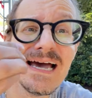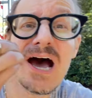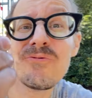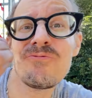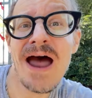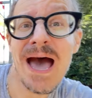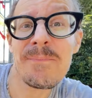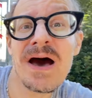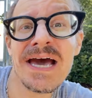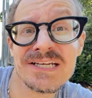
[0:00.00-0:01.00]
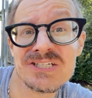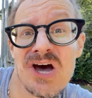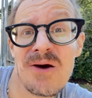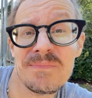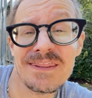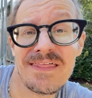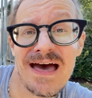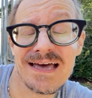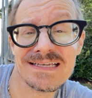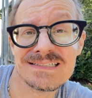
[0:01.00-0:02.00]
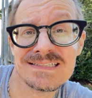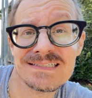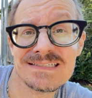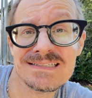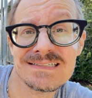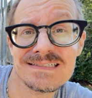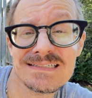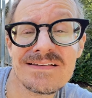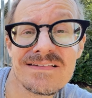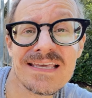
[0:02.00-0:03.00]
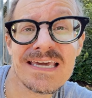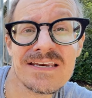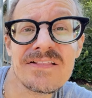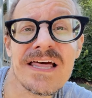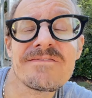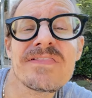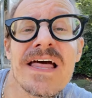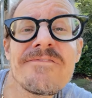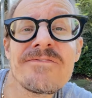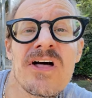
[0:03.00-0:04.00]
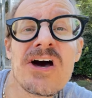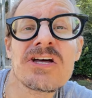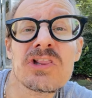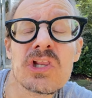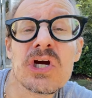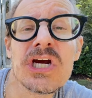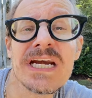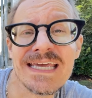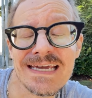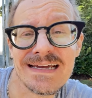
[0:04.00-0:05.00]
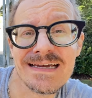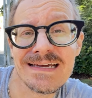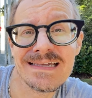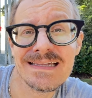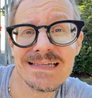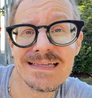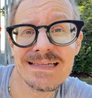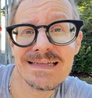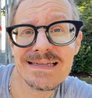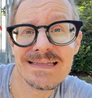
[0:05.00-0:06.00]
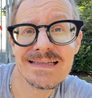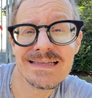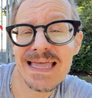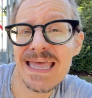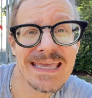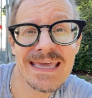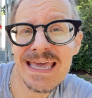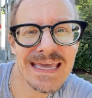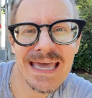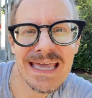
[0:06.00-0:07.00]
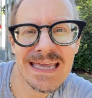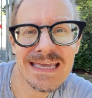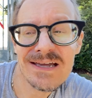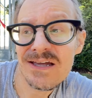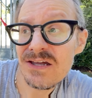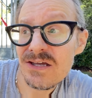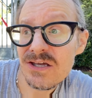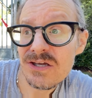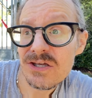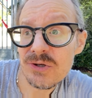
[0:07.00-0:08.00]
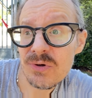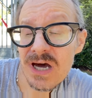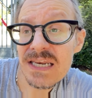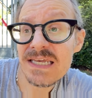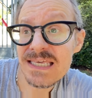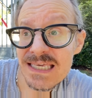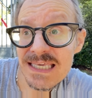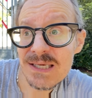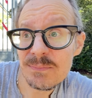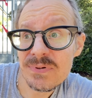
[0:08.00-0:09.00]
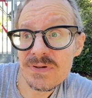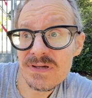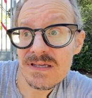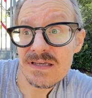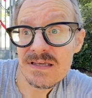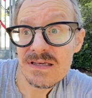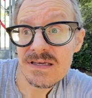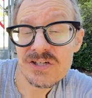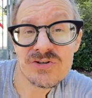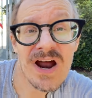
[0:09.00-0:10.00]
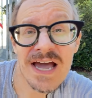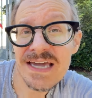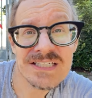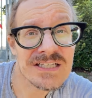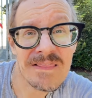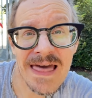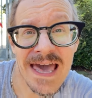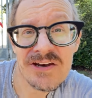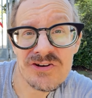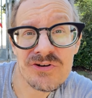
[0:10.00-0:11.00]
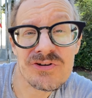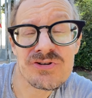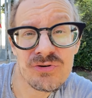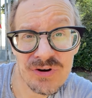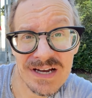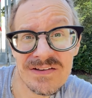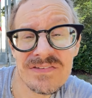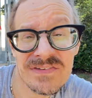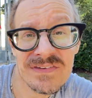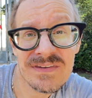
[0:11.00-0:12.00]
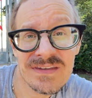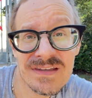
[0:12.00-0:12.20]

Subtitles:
A rabbi taught me that is the key to life. Lifelong learning. AKA, you gotta keep trying to land your tricks.